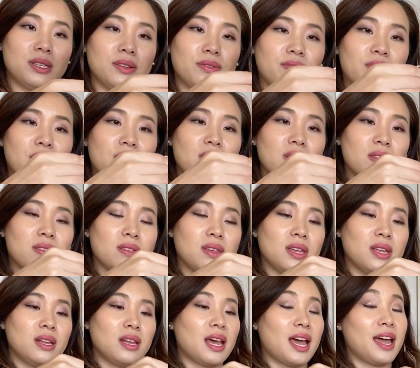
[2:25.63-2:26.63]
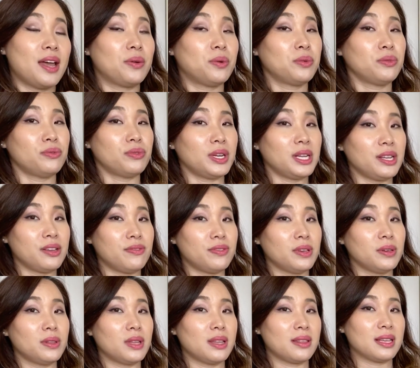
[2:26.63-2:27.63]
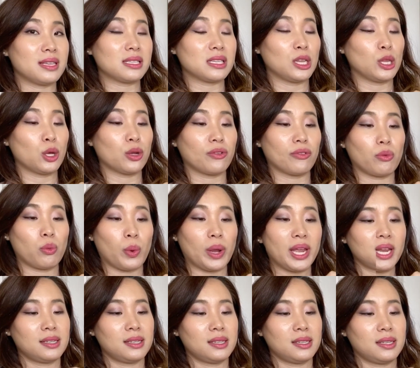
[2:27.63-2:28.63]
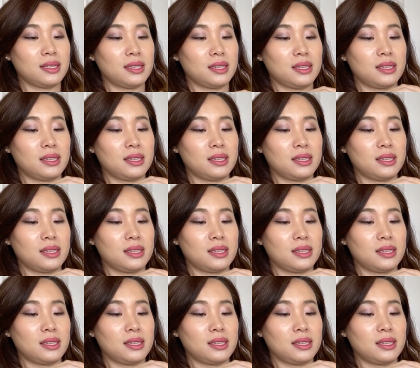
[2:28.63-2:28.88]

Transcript: very thin. I don't really feel that there's a lot of weight in it.